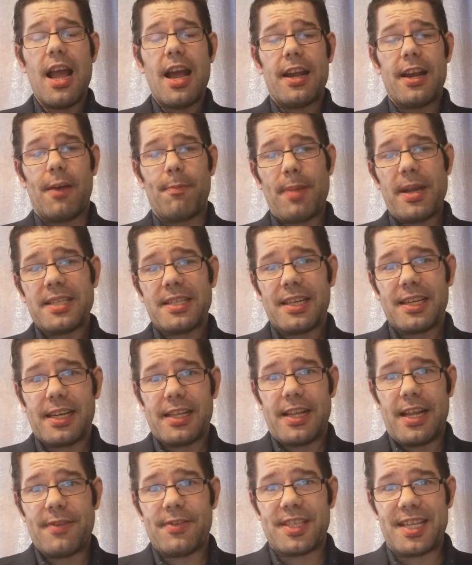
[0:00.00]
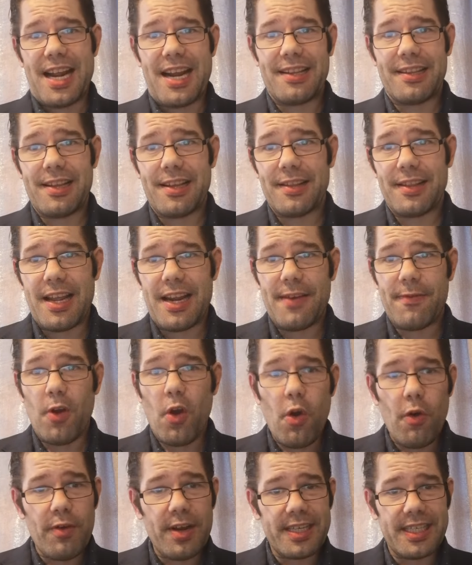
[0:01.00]
Now, basically, they've said that they've
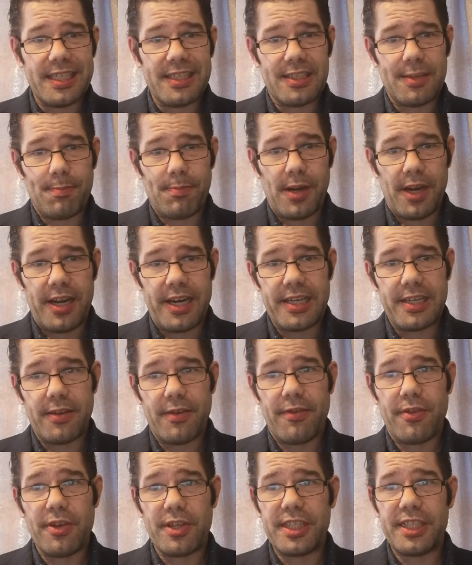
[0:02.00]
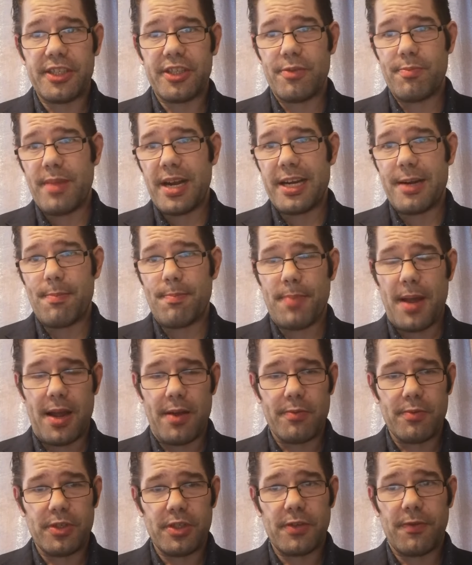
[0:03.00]
already supplied £32 million
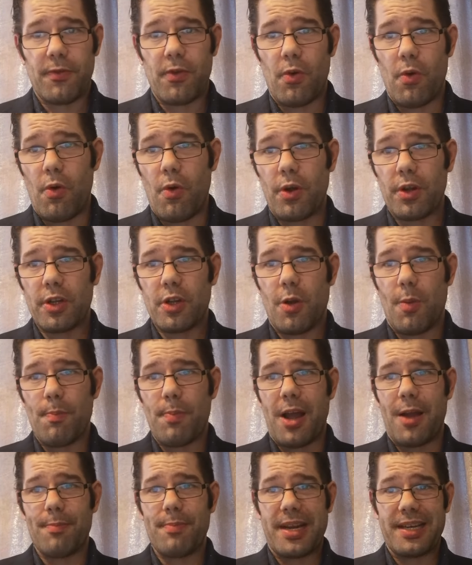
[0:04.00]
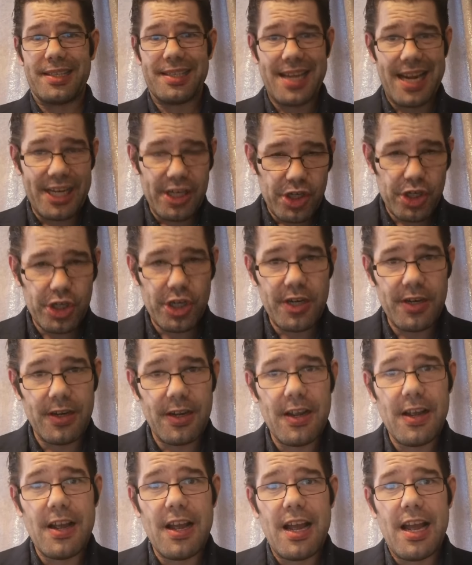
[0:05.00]
for compartmentation,
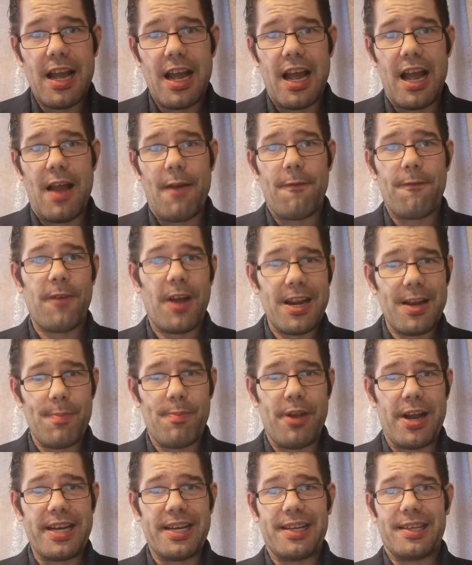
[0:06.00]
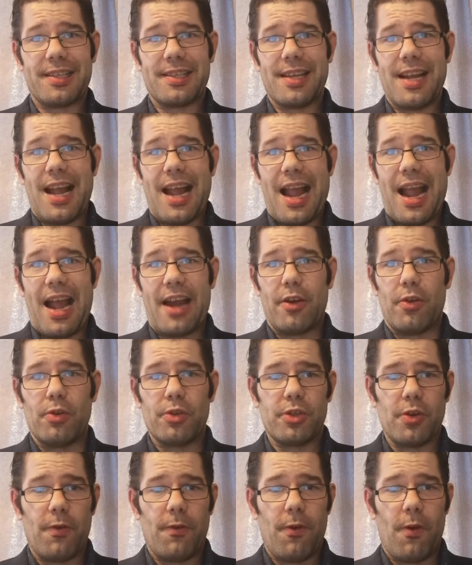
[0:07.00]
fire breaks, and
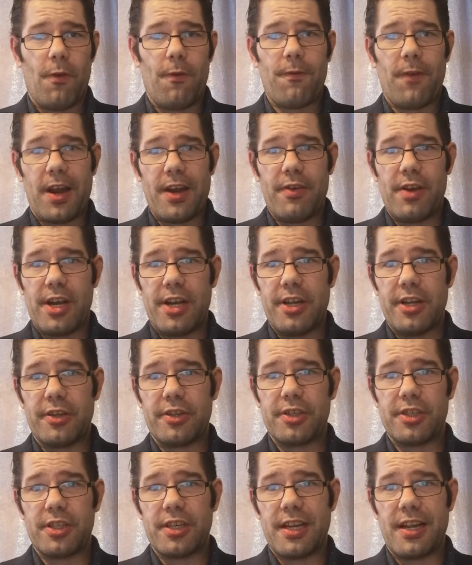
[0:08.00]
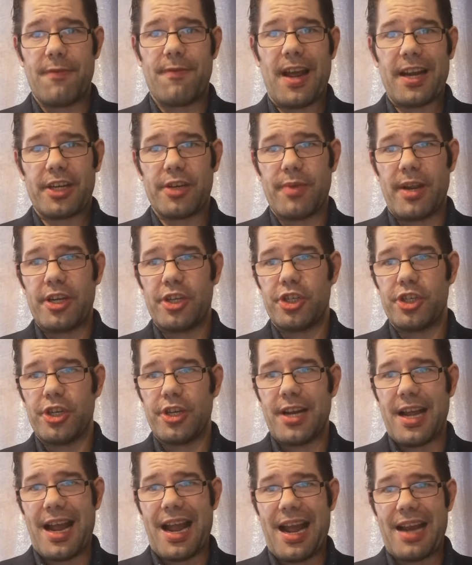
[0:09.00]
also for fire alerts,
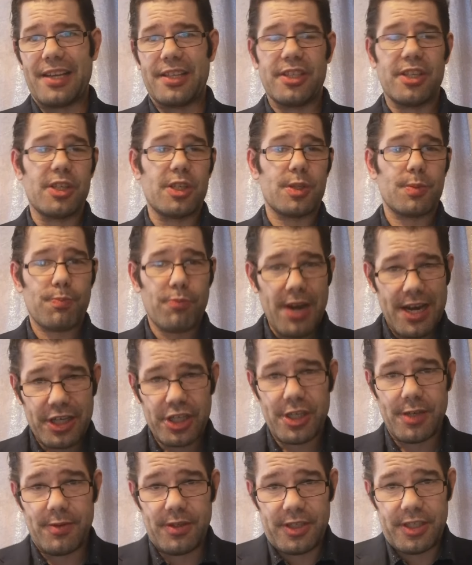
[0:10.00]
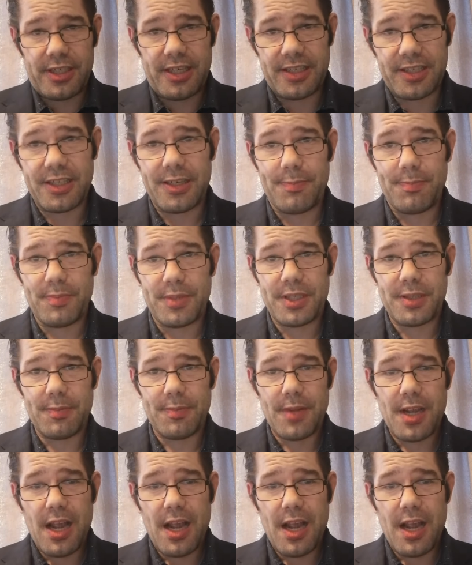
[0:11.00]
evacuation and suppression systems.